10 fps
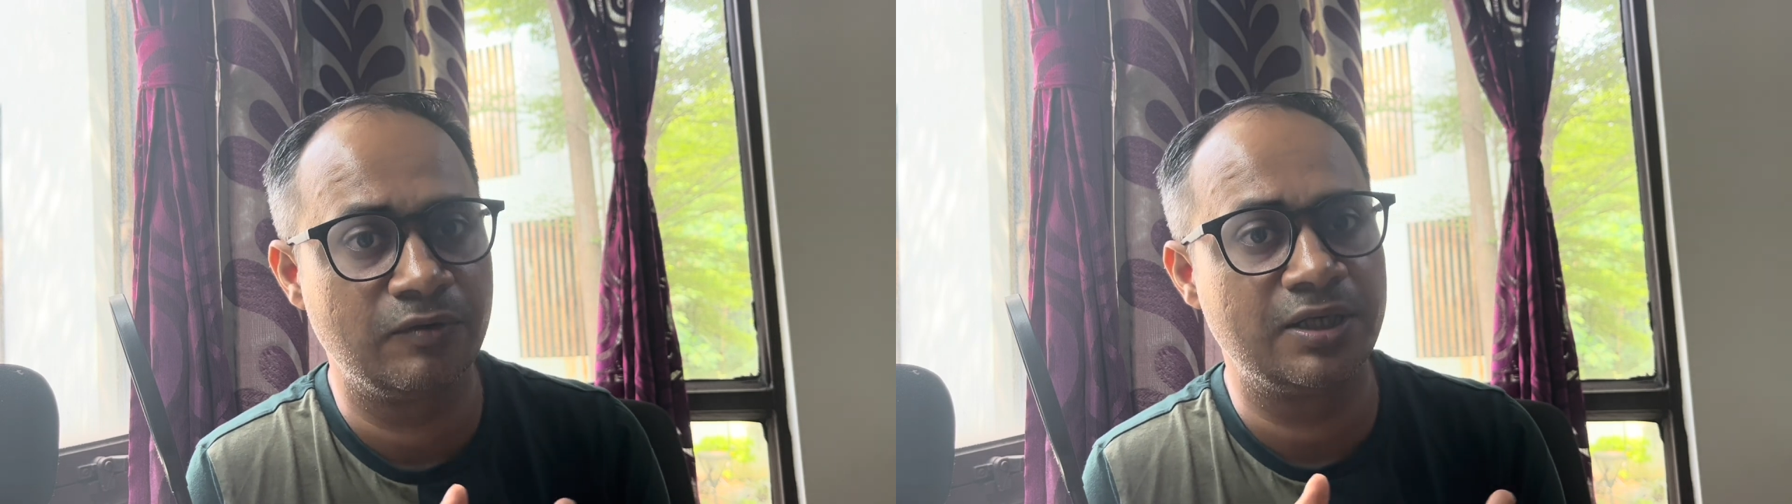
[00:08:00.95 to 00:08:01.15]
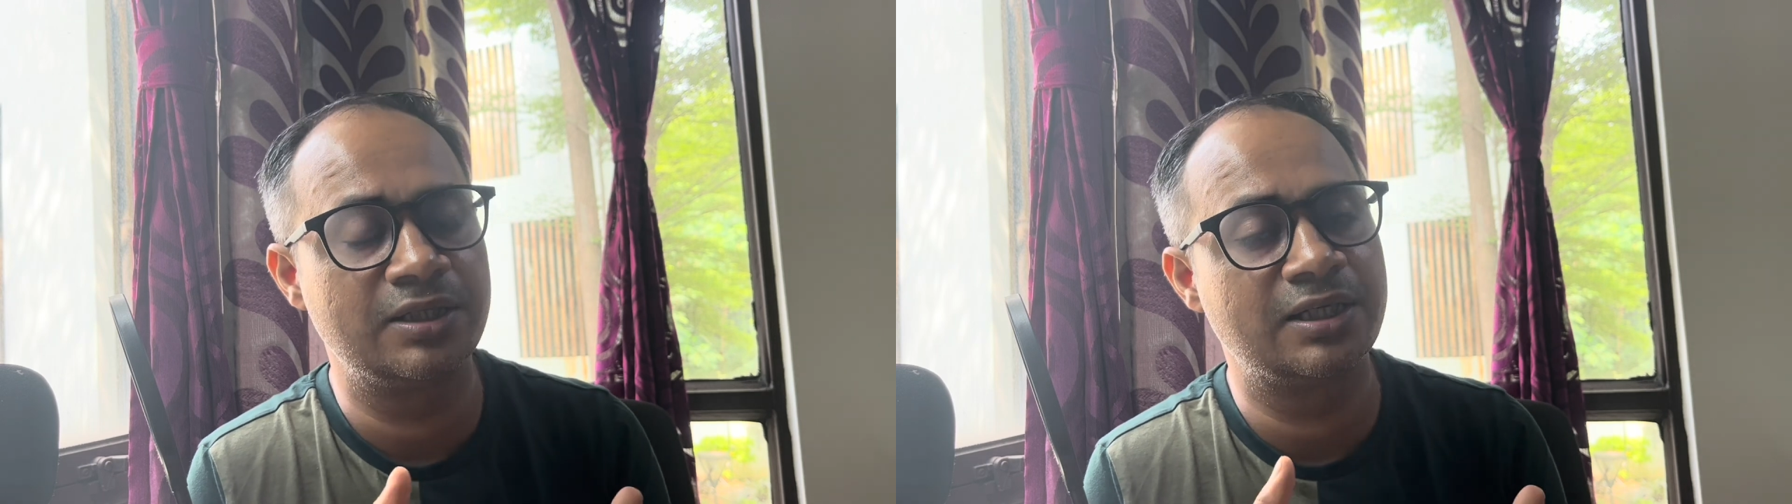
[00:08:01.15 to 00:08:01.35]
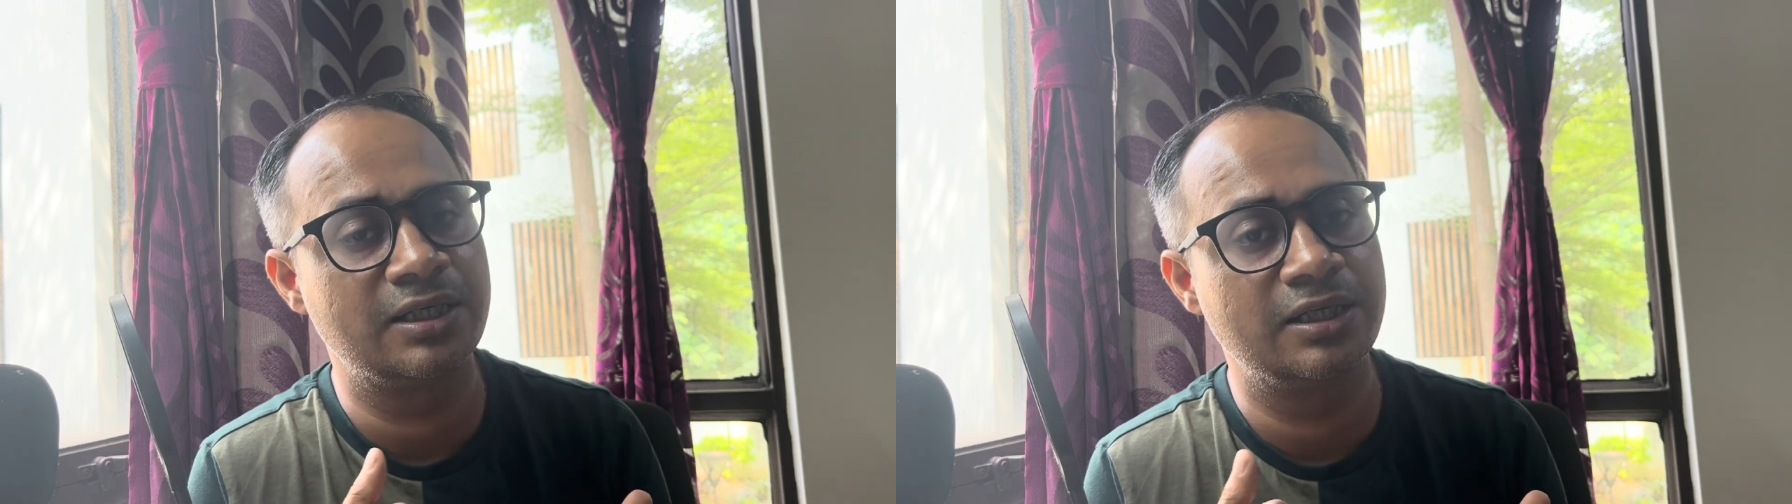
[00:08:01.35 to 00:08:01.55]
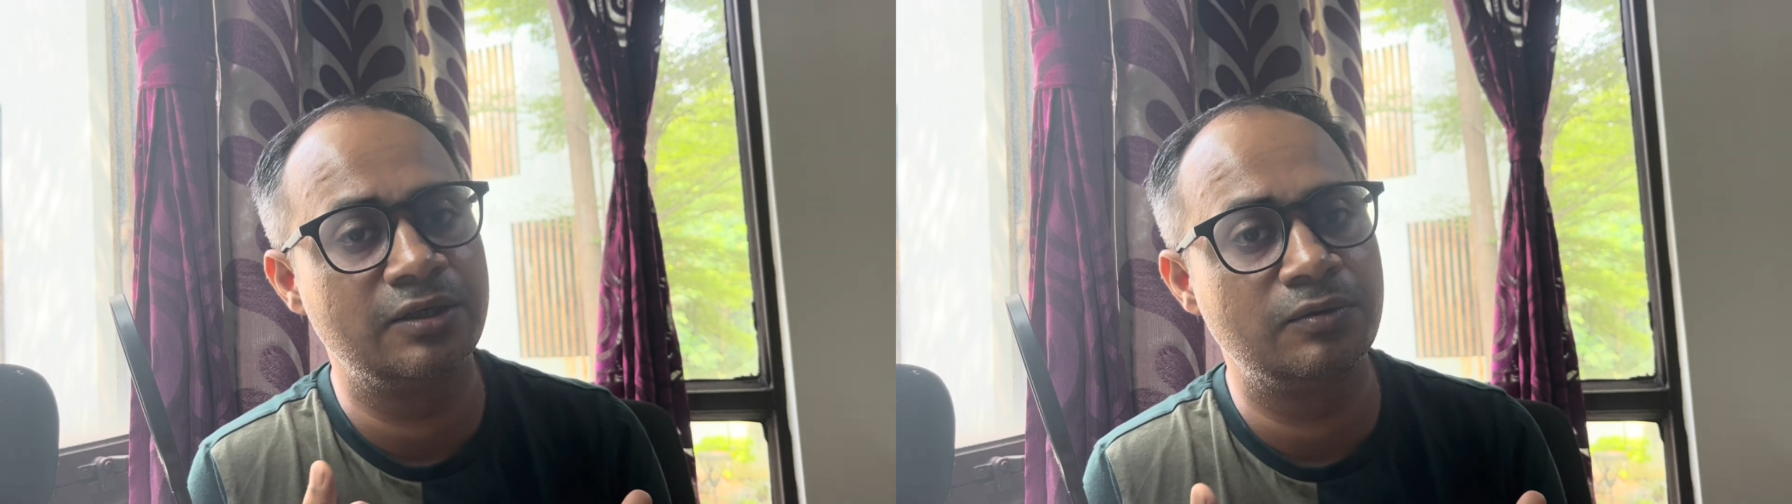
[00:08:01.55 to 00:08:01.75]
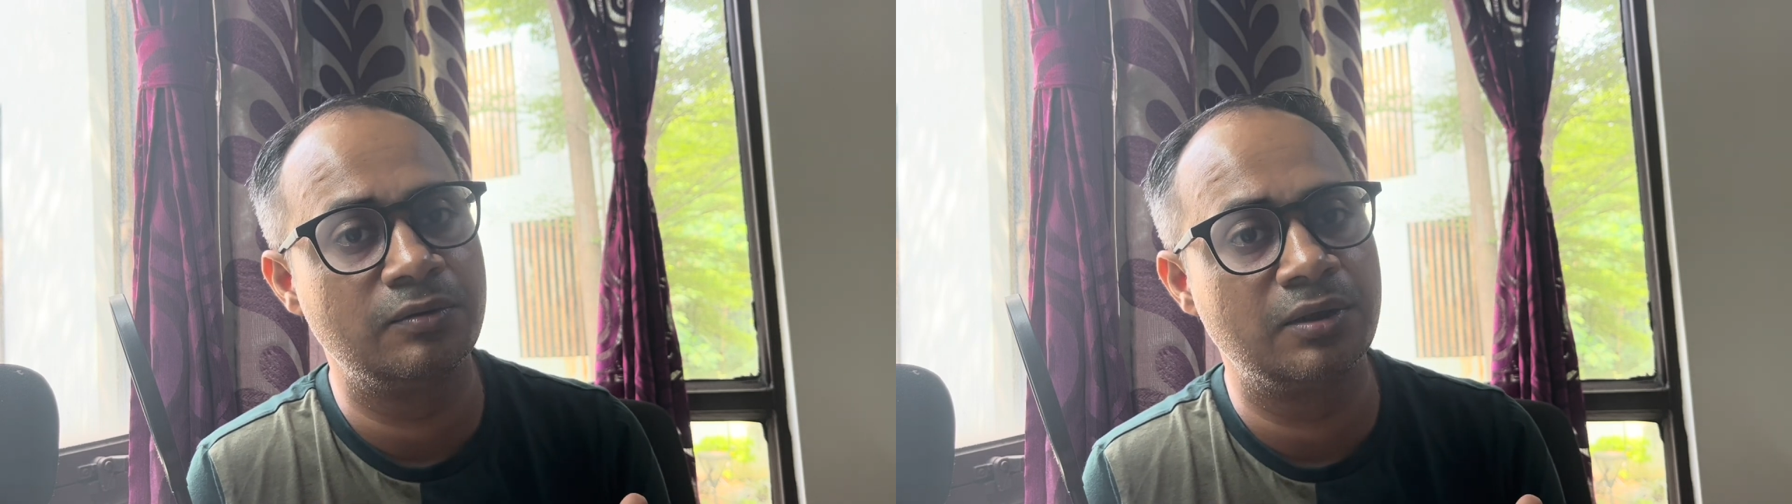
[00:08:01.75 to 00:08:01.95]
What
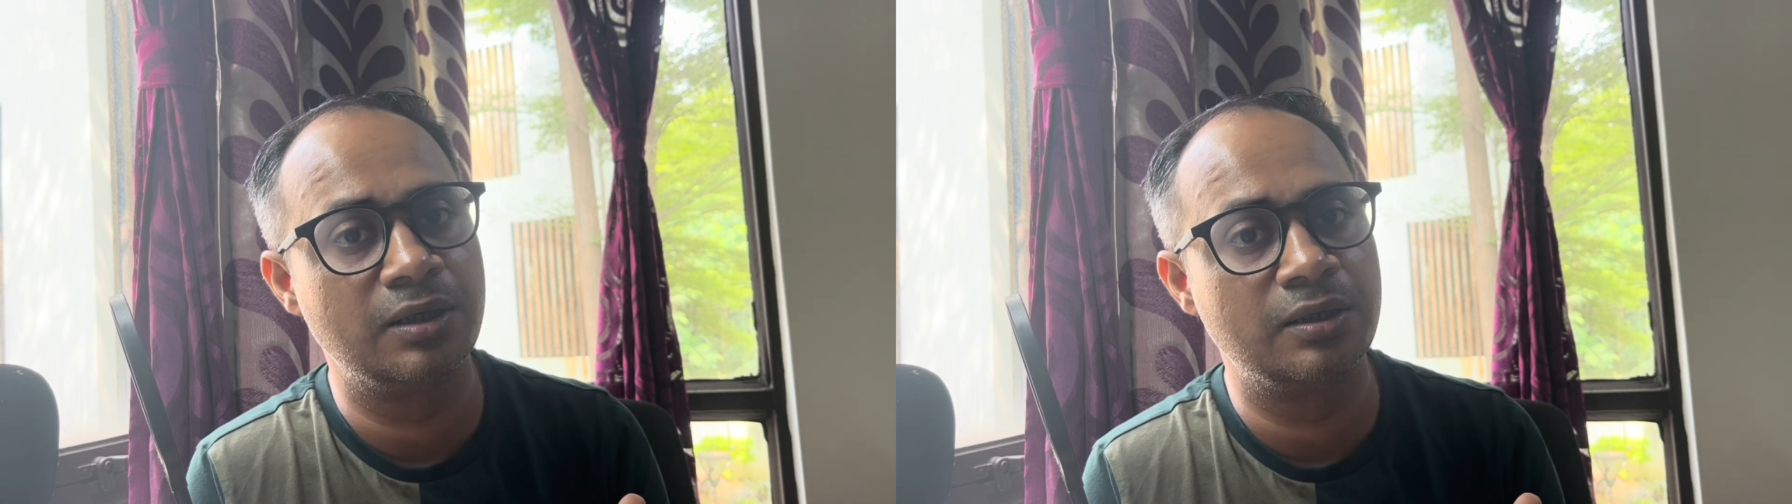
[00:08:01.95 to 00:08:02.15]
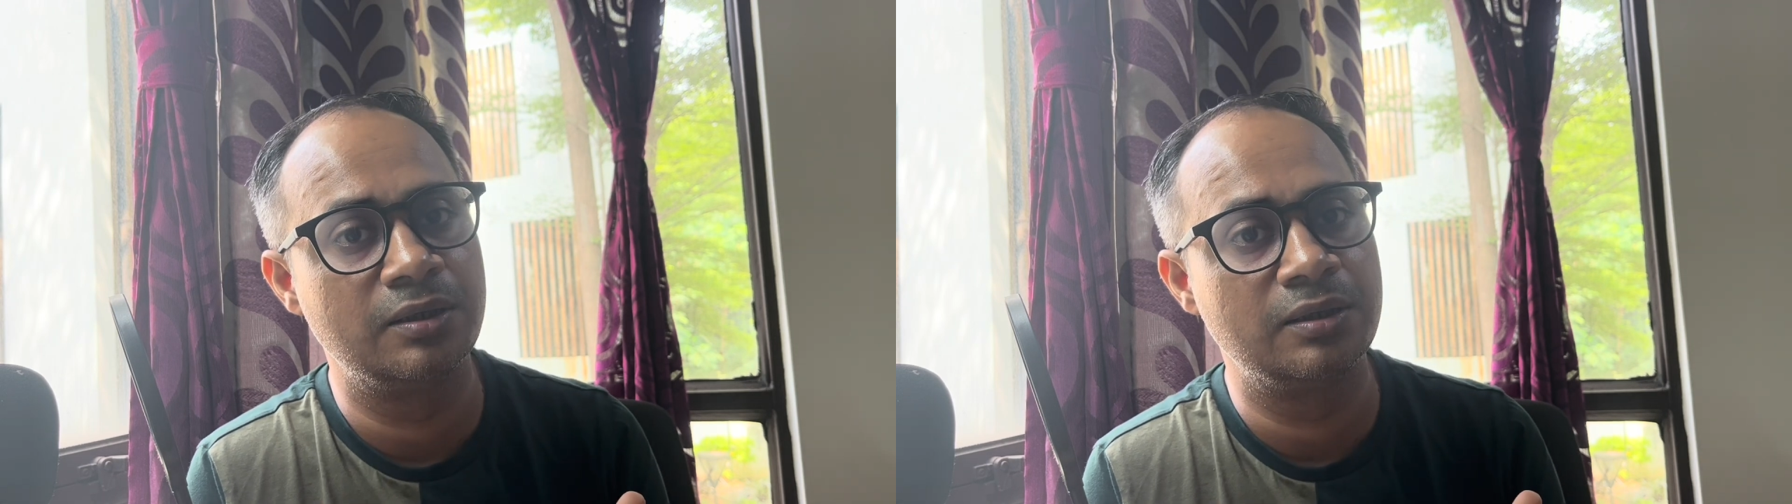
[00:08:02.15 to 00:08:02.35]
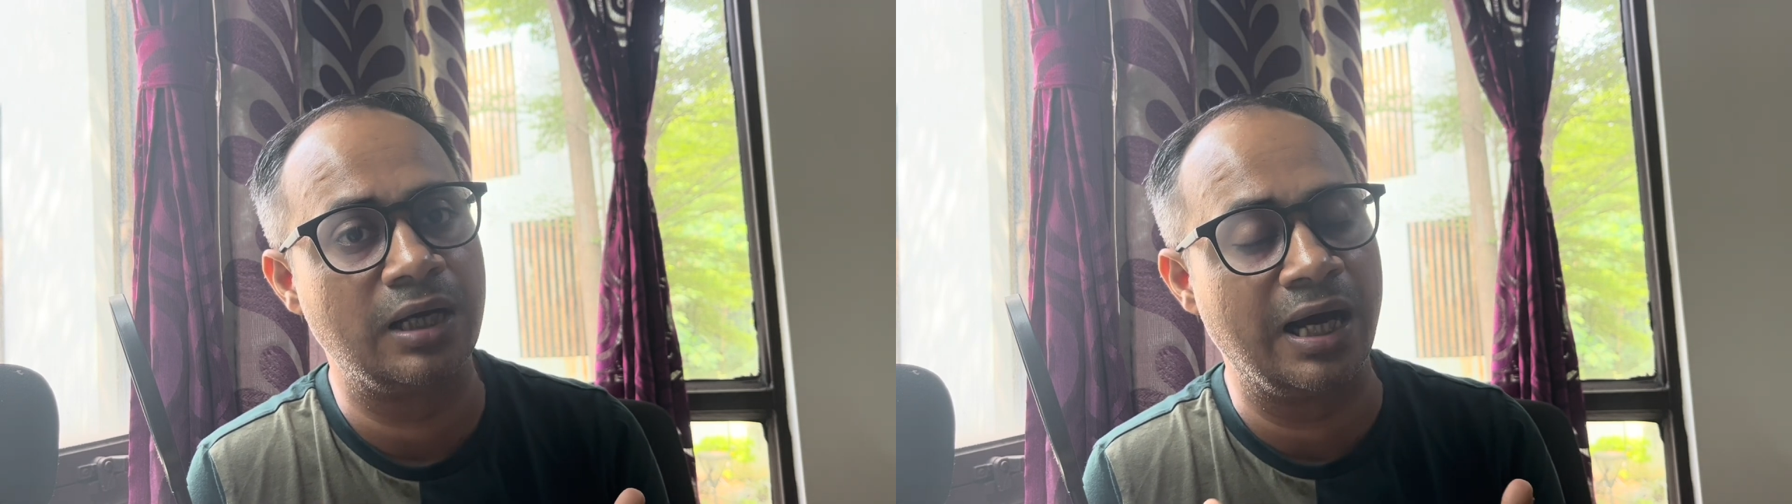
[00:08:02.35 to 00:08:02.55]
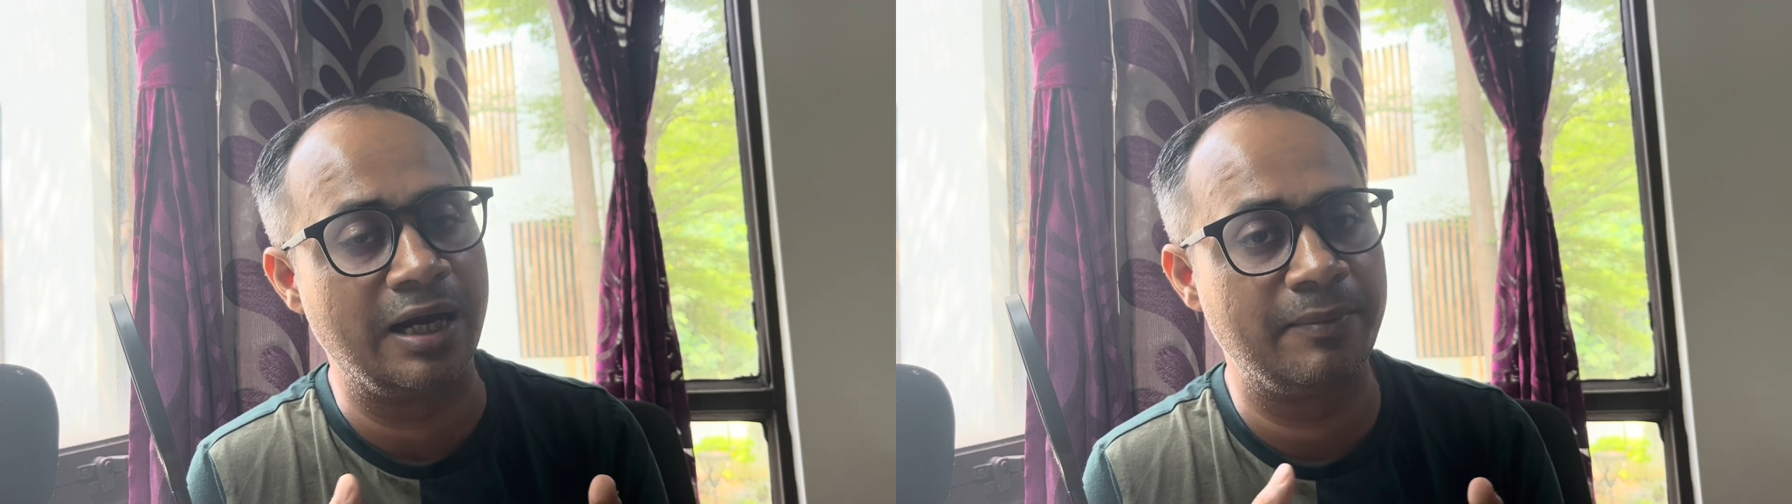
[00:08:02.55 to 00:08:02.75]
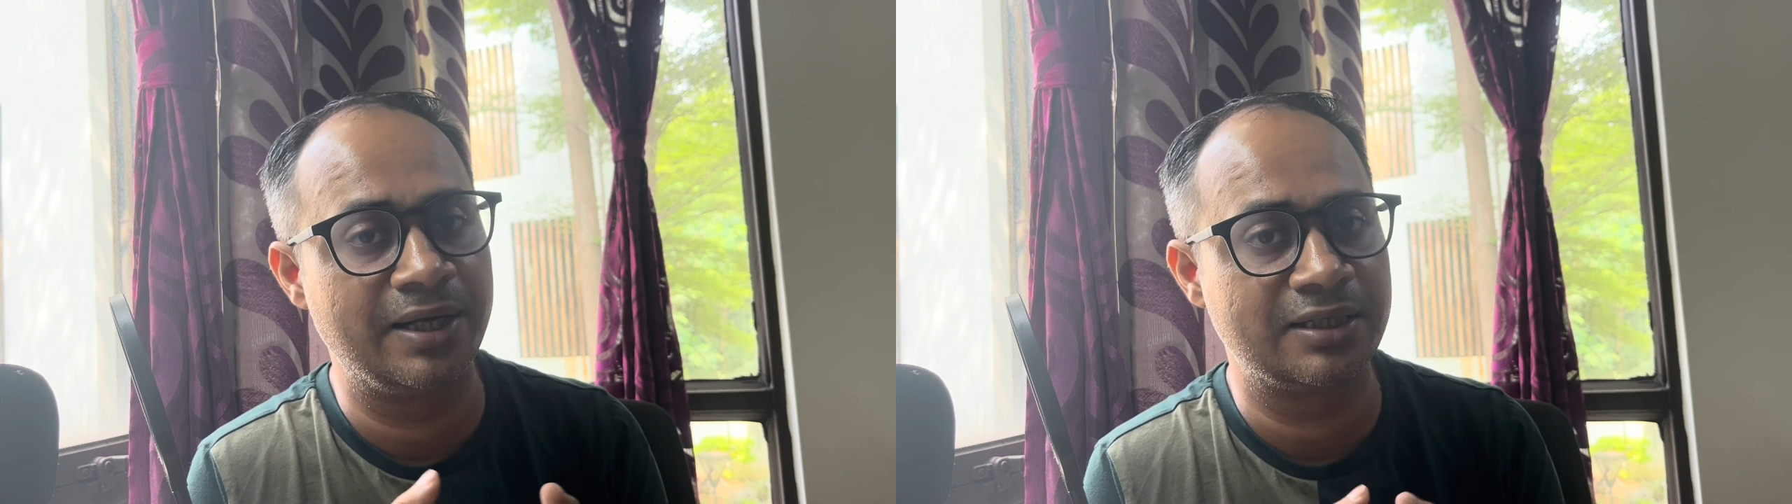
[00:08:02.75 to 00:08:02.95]
are
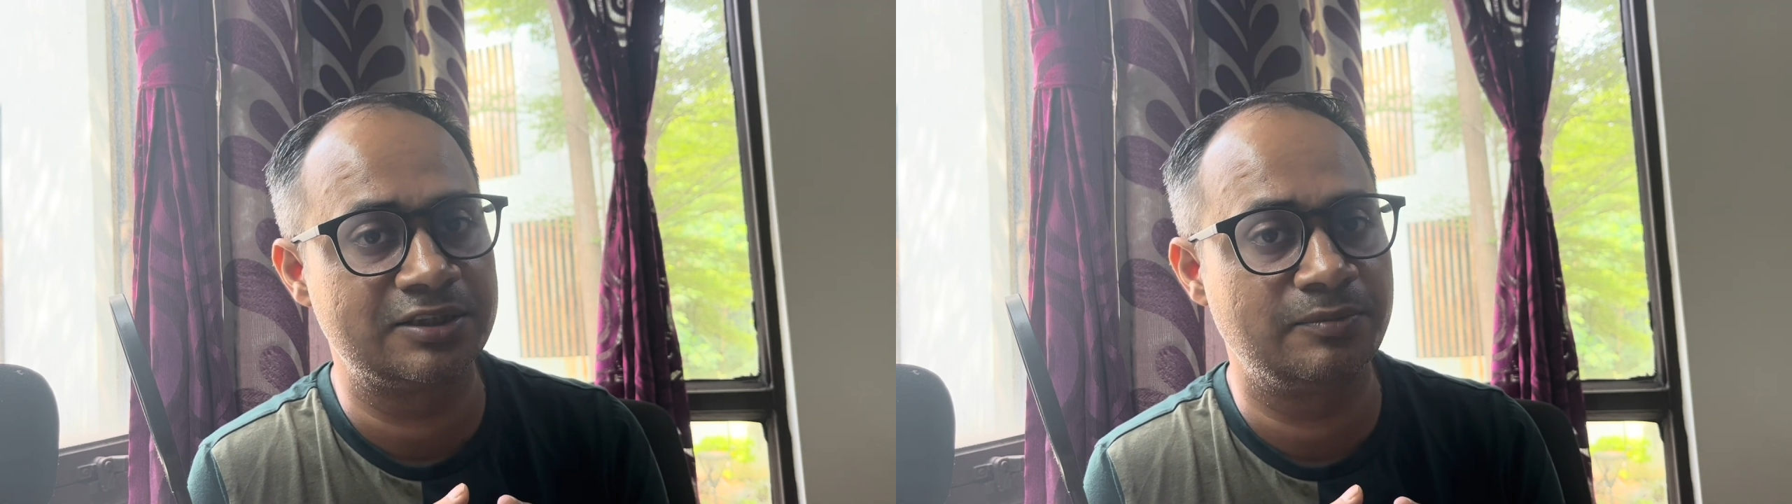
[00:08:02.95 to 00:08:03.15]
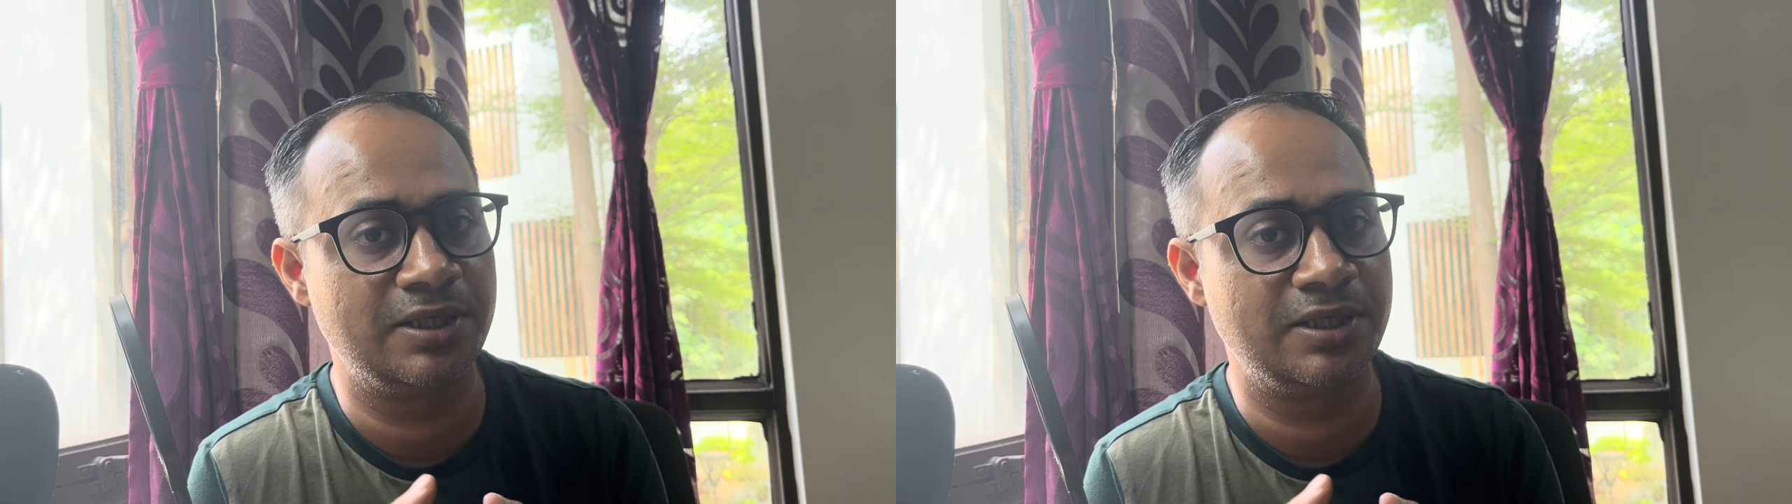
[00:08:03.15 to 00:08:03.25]
my customer